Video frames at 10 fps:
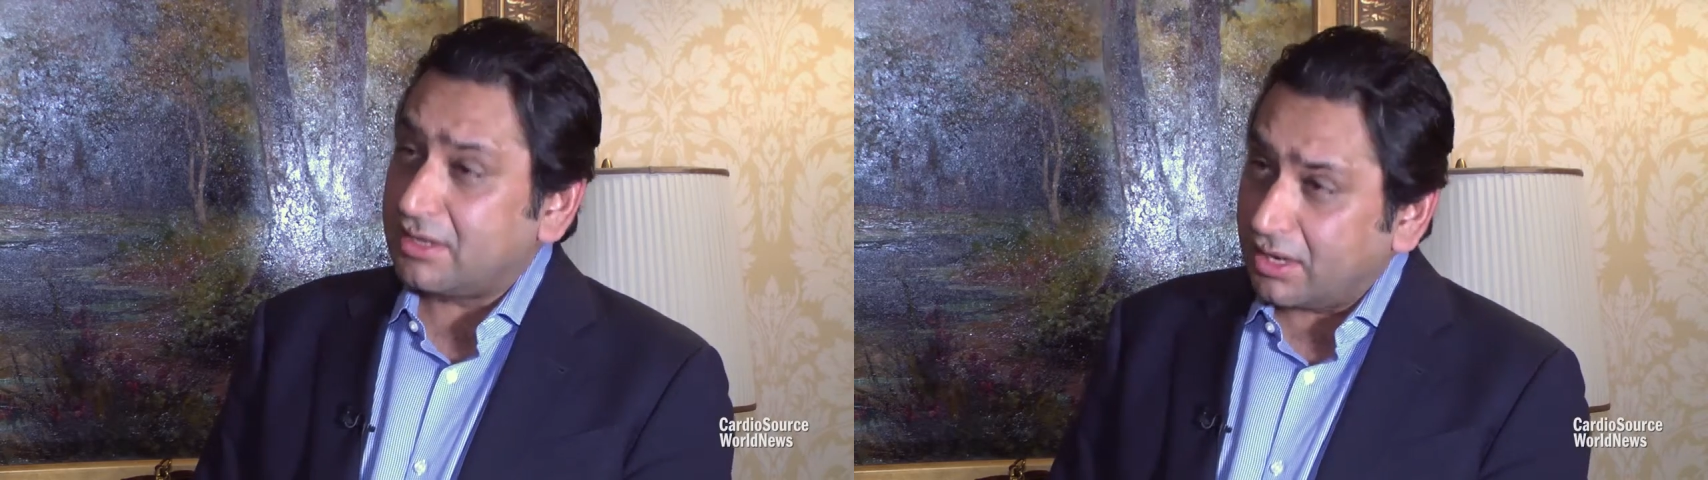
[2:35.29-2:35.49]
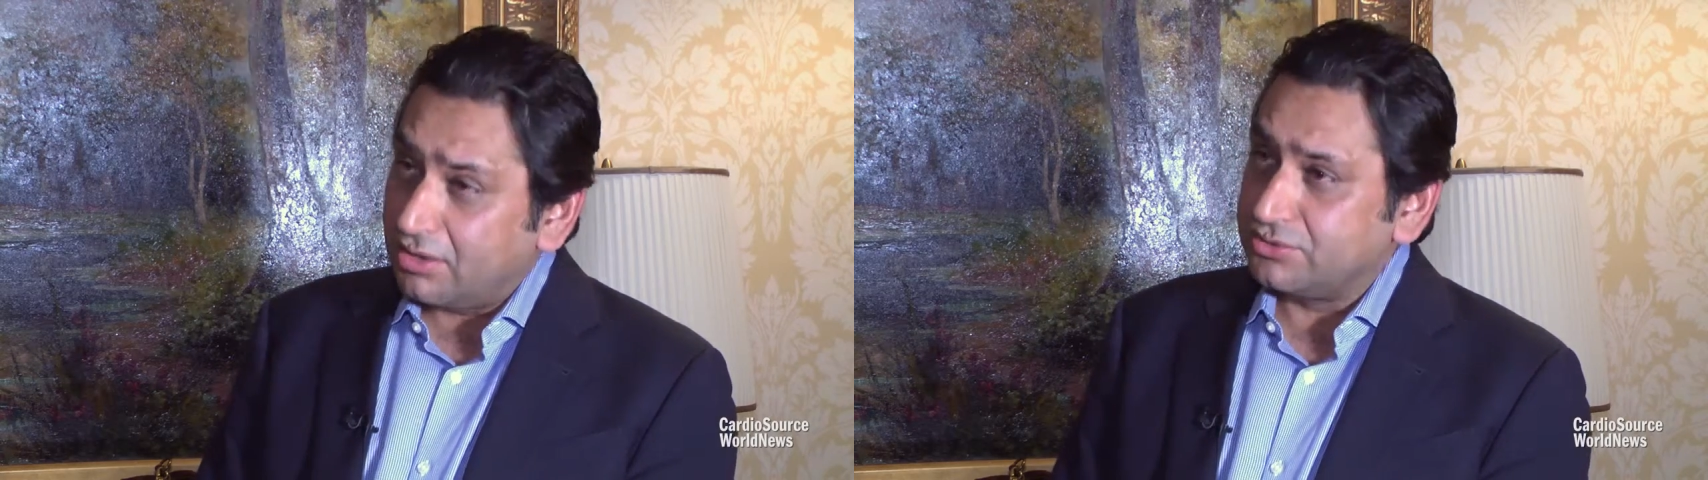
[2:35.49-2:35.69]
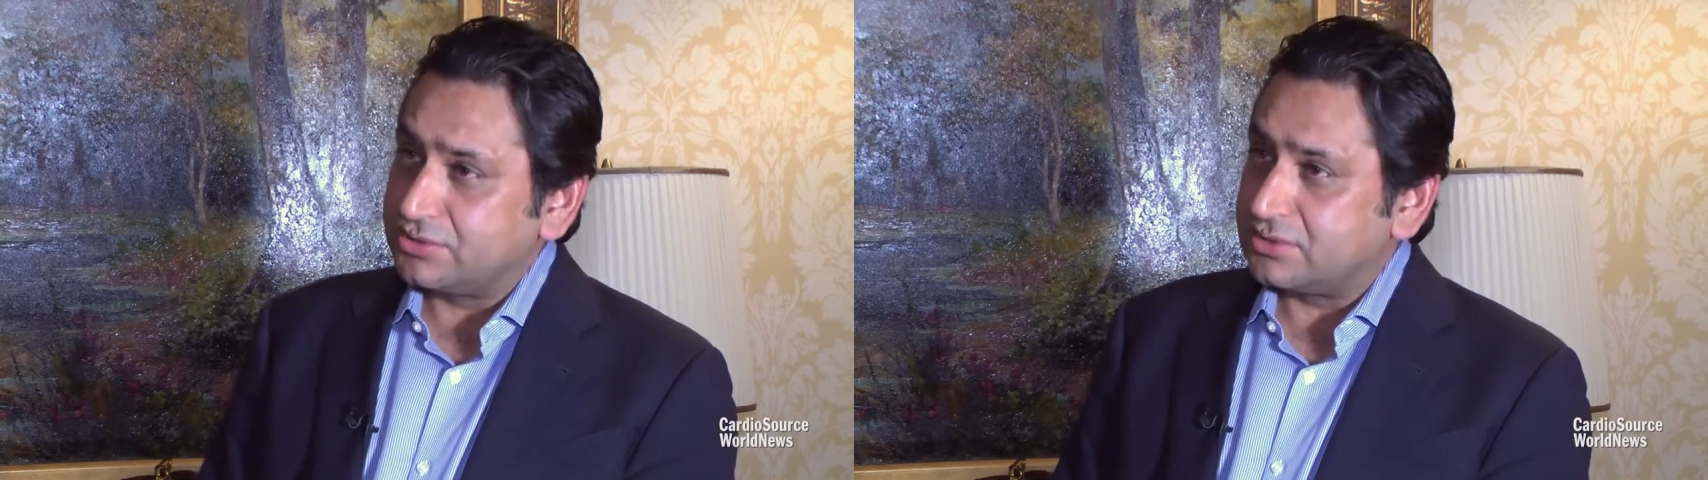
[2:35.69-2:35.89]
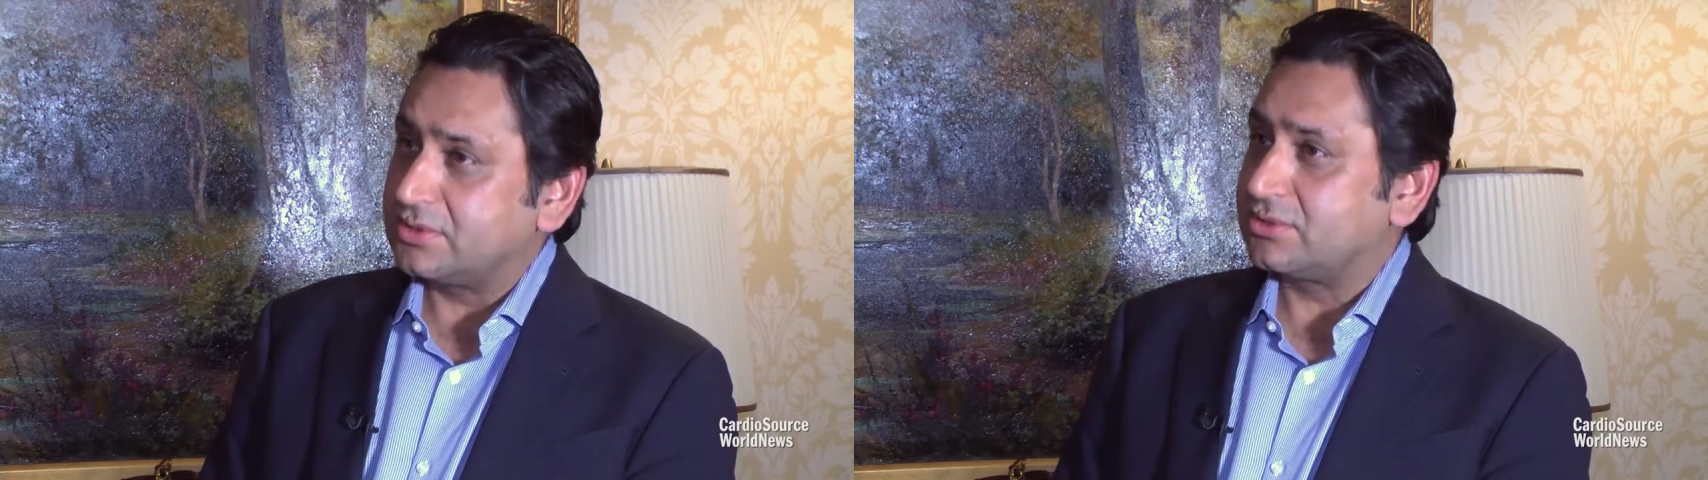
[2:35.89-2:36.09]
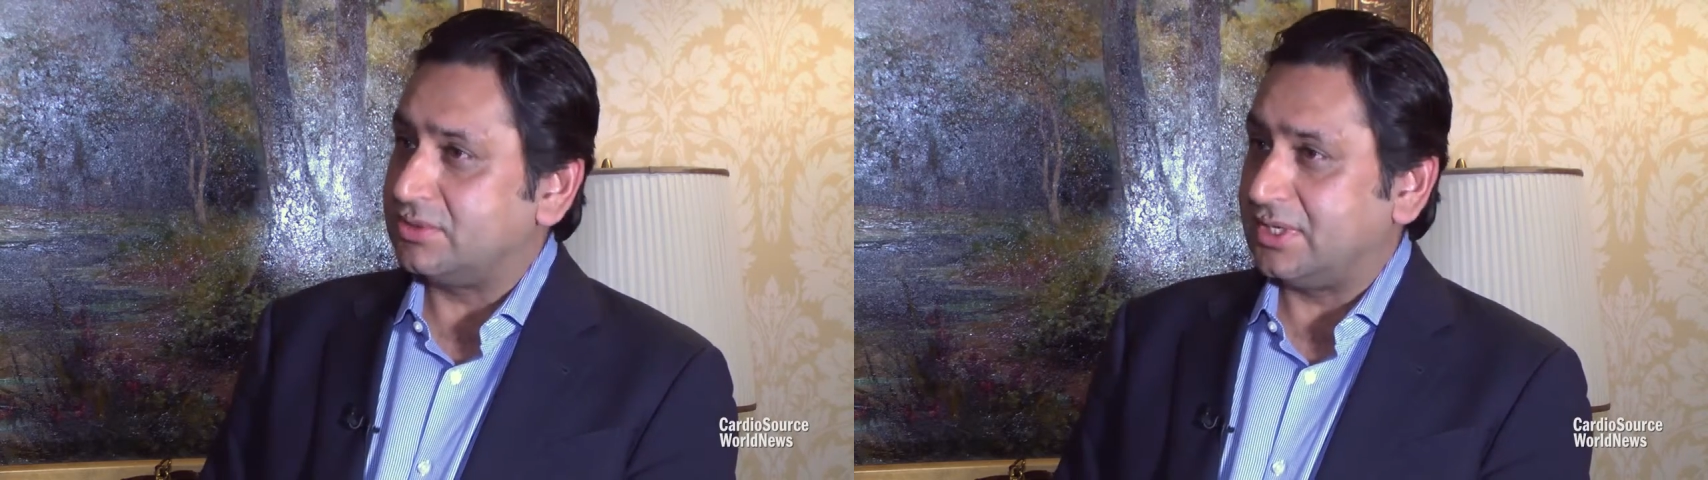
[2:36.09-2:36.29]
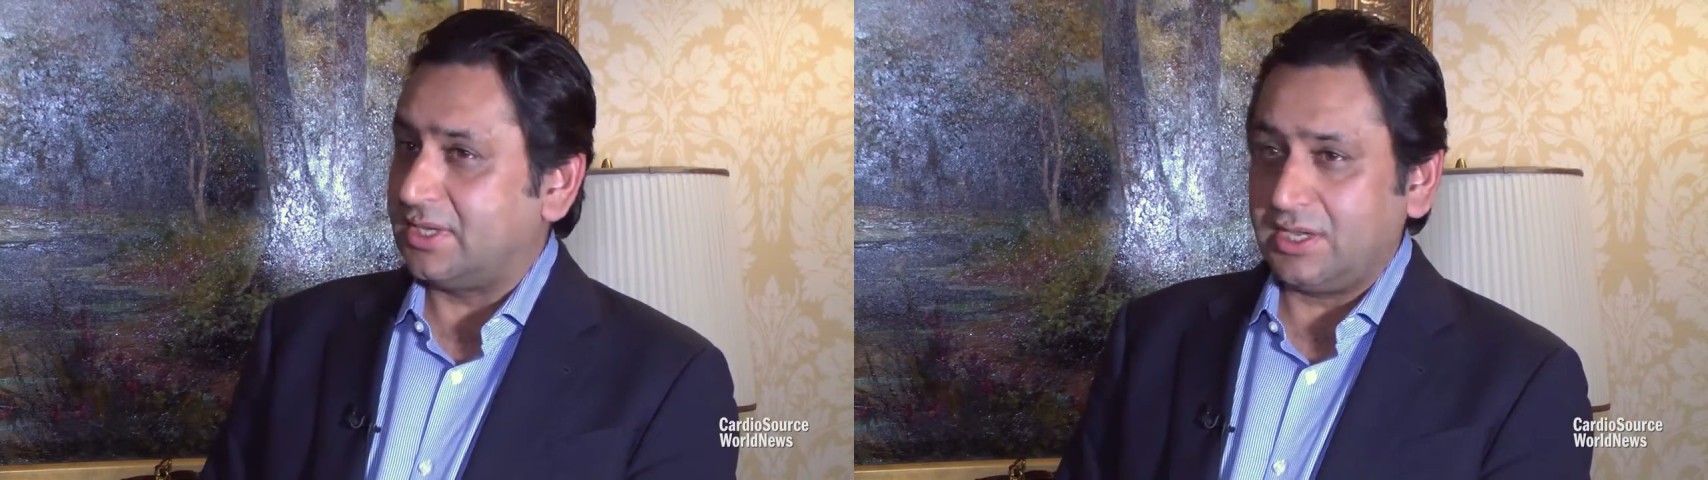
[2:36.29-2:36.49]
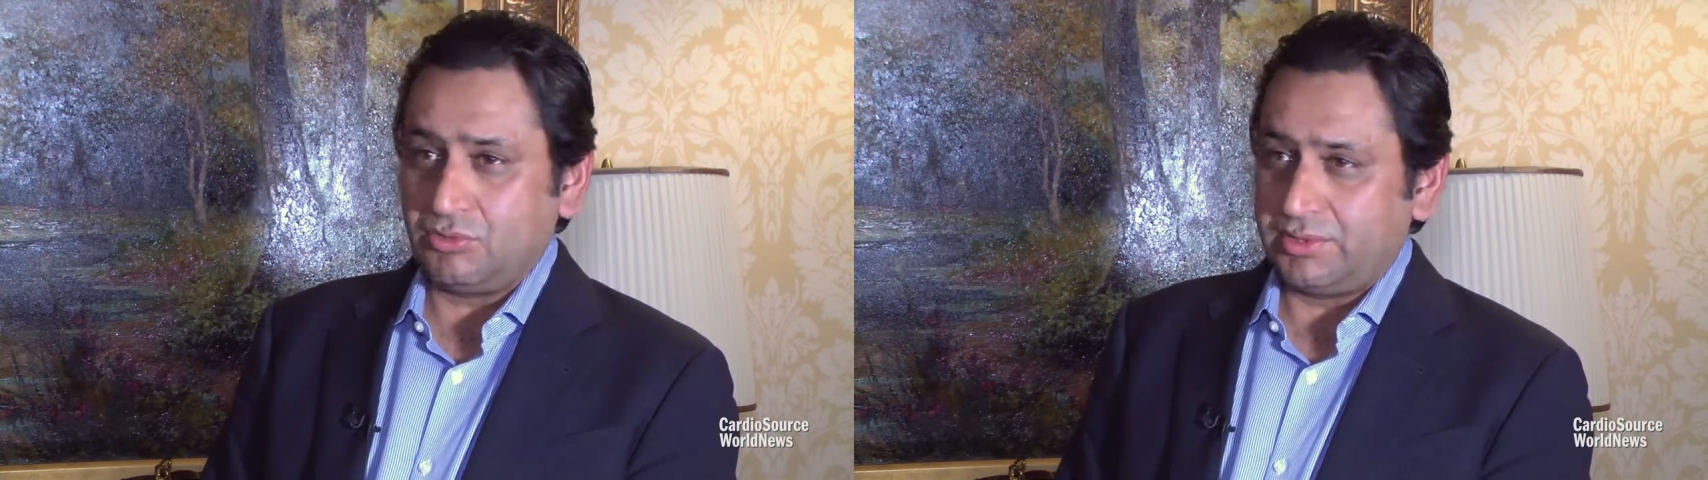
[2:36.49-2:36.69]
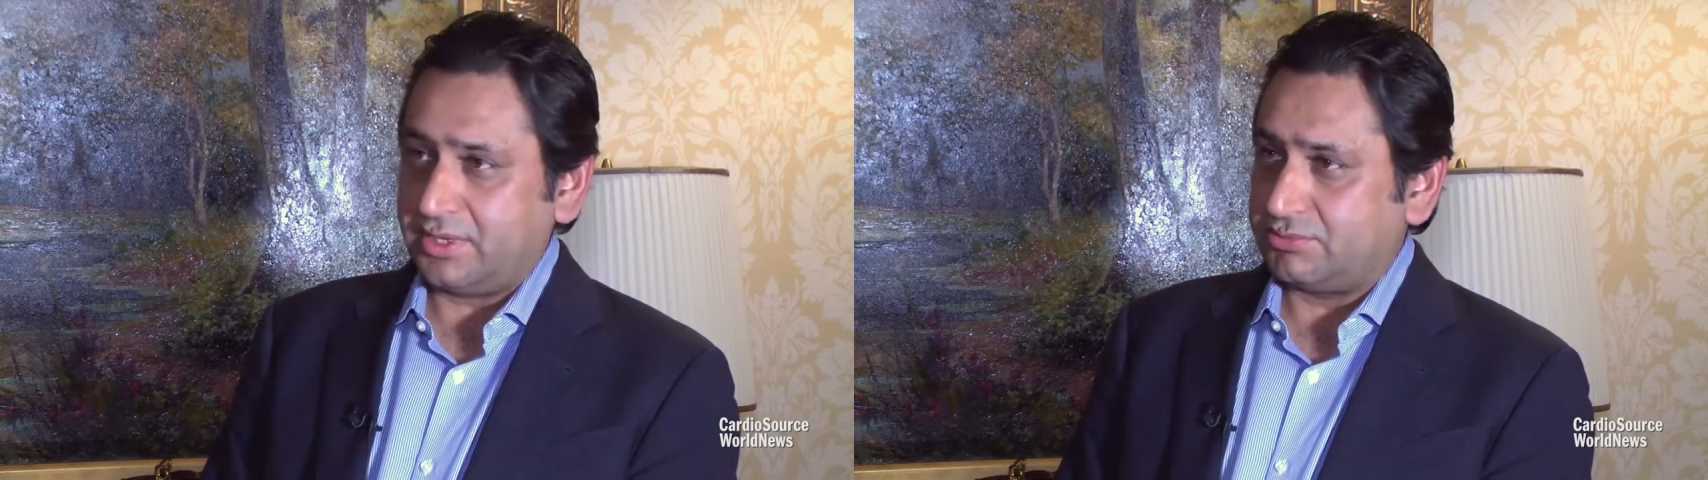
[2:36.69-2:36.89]
close to the
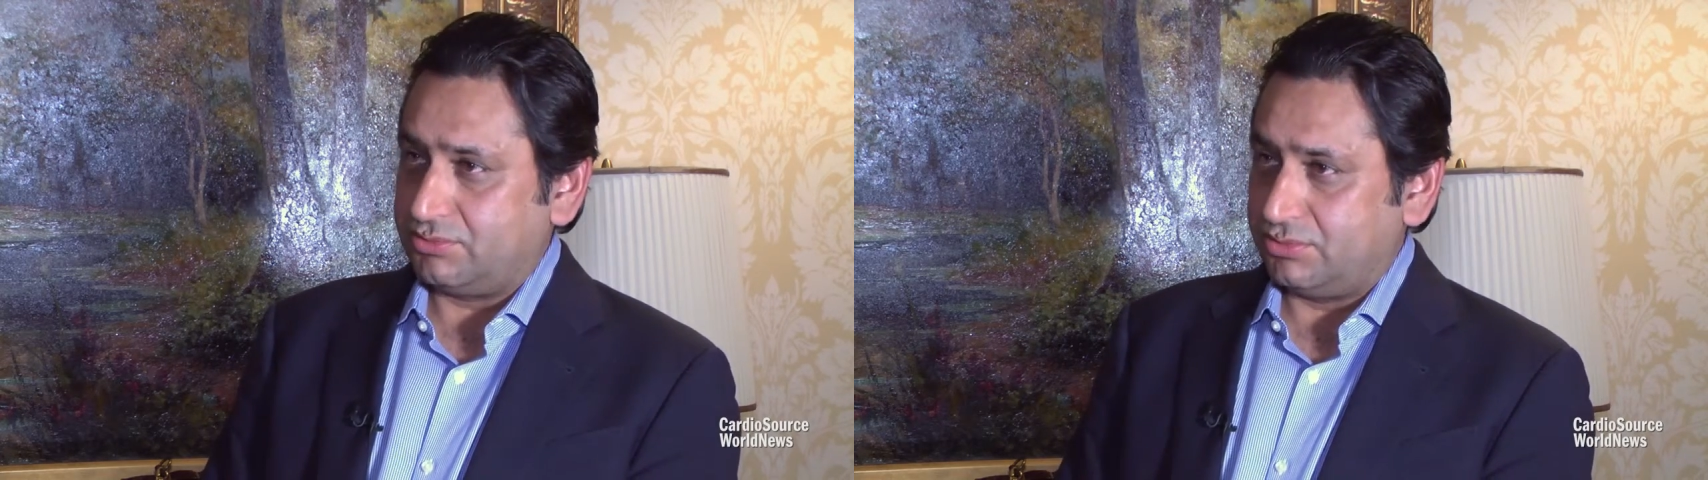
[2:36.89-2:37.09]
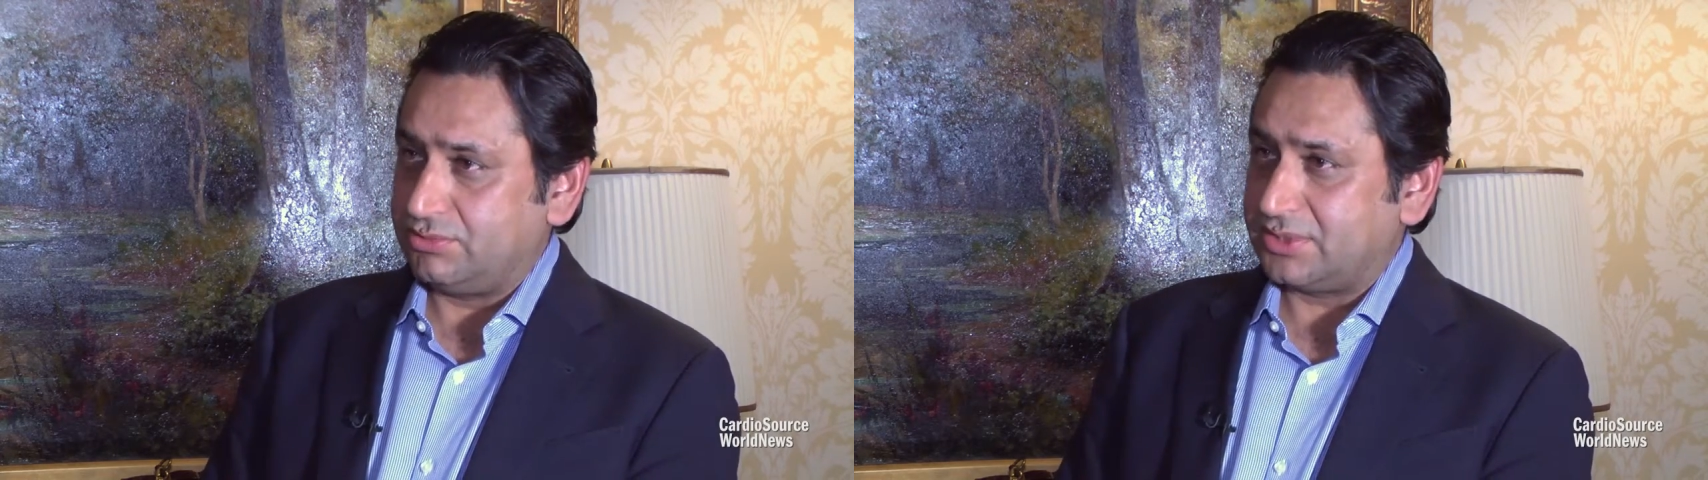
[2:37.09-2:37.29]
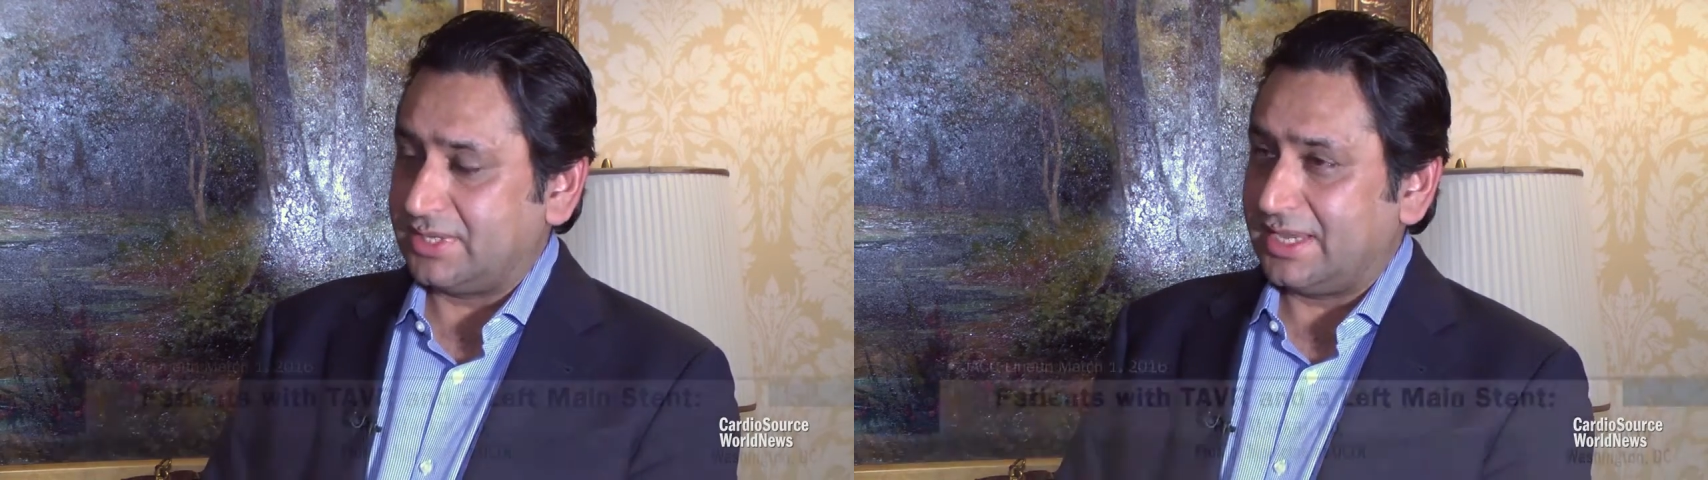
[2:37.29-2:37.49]
aortic root,